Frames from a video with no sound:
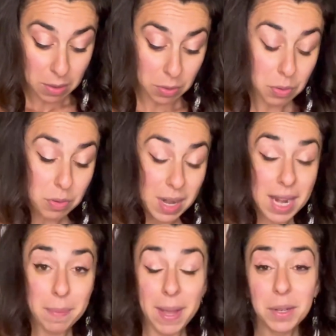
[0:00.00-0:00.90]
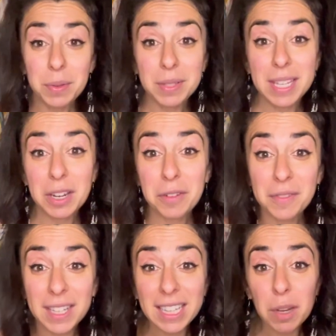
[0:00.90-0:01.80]
Nine of Pentacles here,
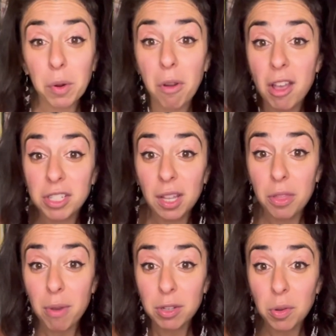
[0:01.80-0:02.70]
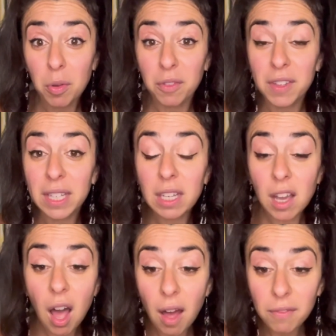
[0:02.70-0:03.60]
feeling like we're crossing a threshold, feeling
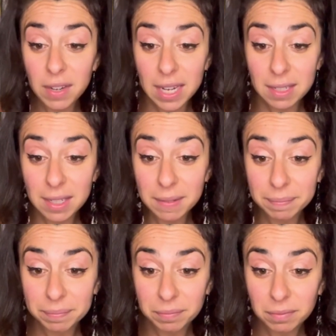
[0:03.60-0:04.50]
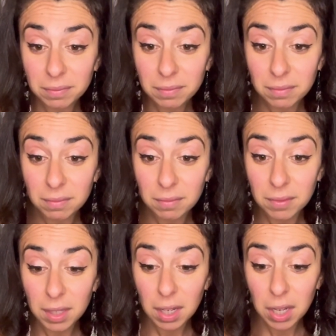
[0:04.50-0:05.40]
confident.
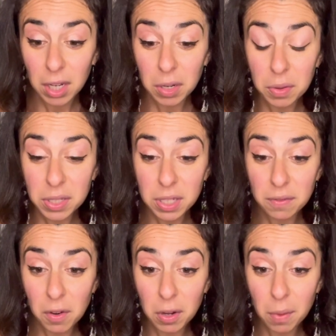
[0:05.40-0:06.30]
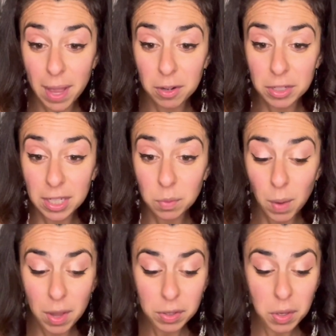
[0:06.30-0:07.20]
You know, this is Virgo energy as
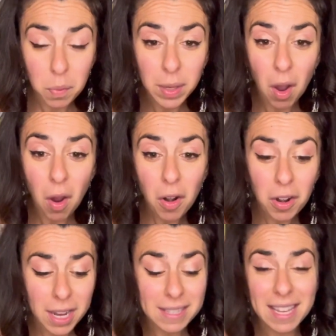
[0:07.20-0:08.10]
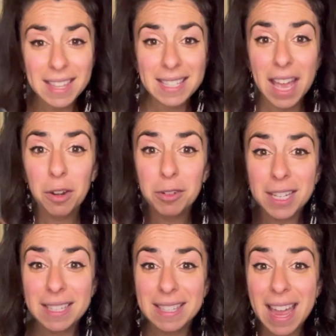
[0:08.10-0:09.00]
well. So it's like this energy
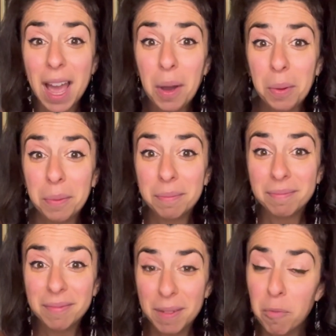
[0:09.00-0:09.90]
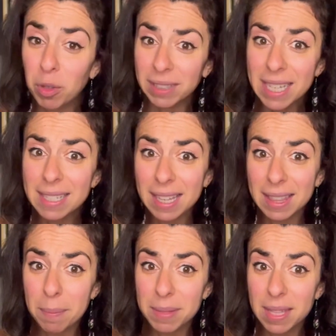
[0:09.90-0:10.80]
is now releasing
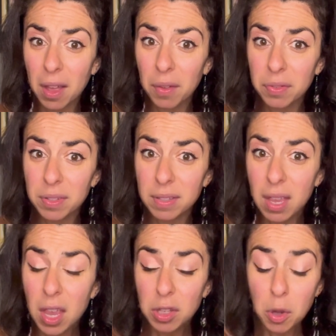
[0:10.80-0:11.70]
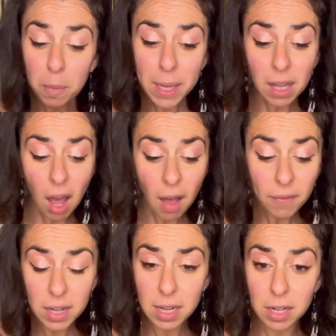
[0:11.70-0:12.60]
themselves. So be
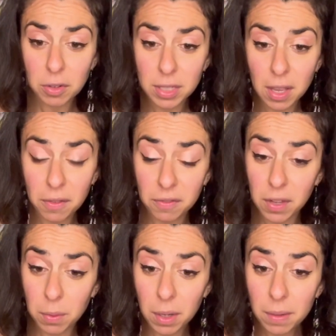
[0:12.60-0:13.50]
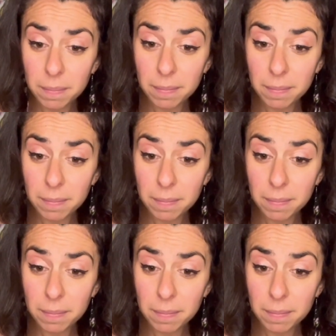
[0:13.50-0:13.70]
confident in yourself, viewer.